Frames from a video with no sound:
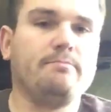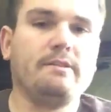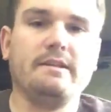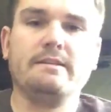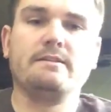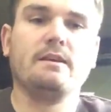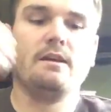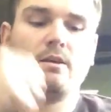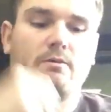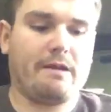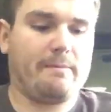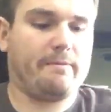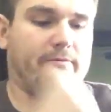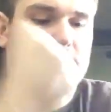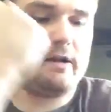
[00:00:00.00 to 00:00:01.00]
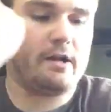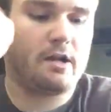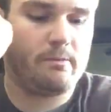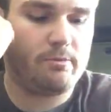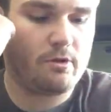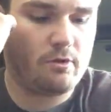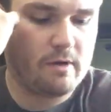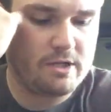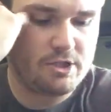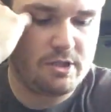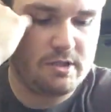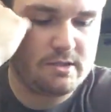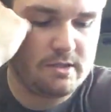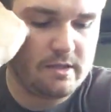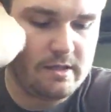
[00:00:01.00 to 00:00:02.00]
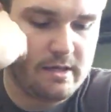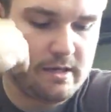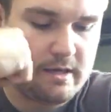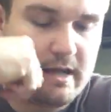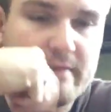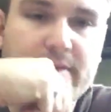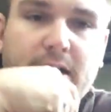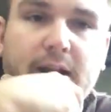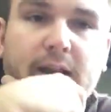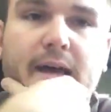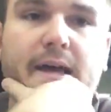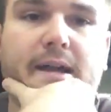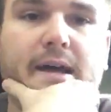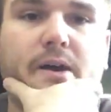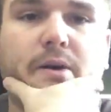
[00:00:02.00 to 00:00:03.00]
Please, rapid fire a couple questions, and then I've got to head out.